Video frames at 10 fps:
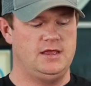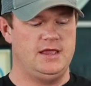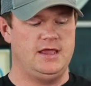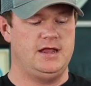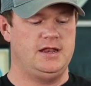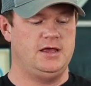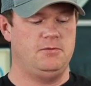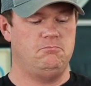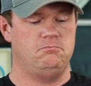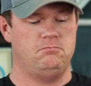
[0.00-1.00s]

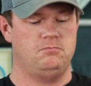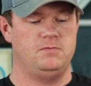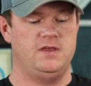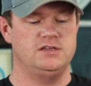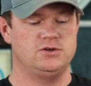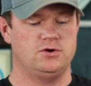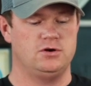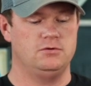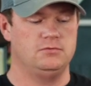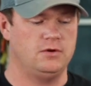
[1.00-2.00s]
And these
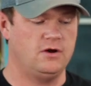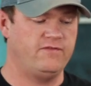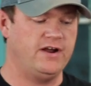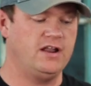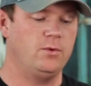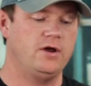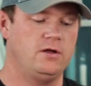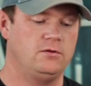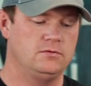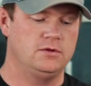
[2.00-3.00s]
are fairly
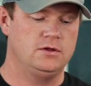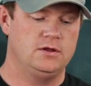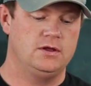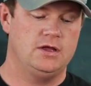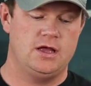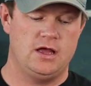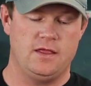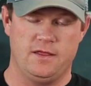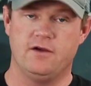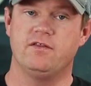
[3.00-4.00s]
well.
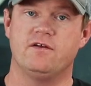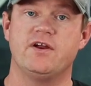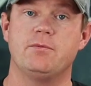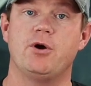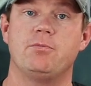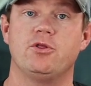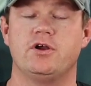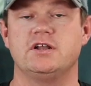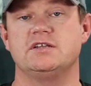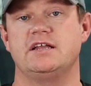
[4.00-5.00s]
They're very
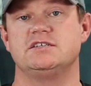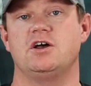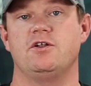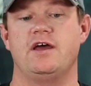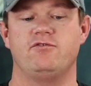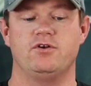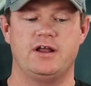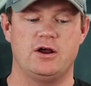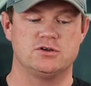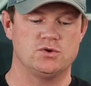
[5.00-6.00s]
popular and sought after
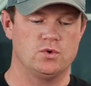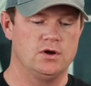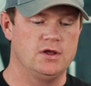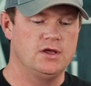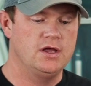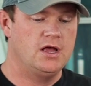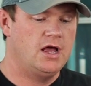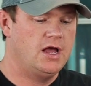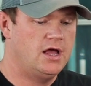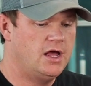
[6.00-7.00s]
in our store.
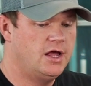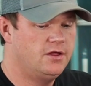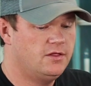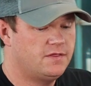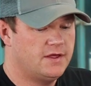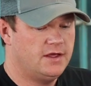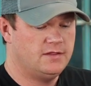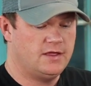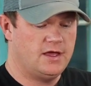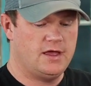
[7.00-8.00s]
Another
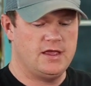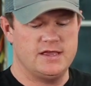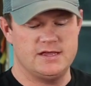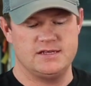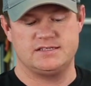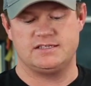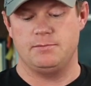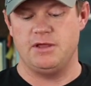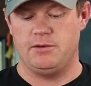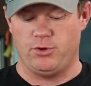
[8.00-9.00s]
thing is
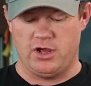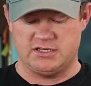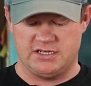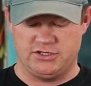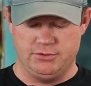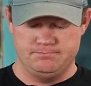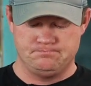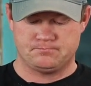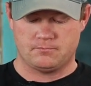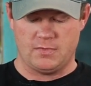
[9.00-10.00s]
the meat processor,
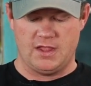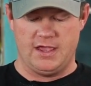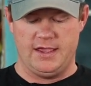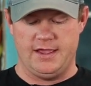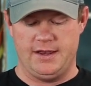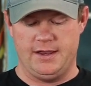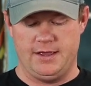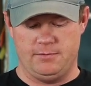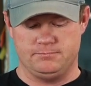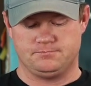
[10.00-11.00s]

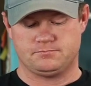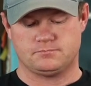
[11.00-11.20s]
and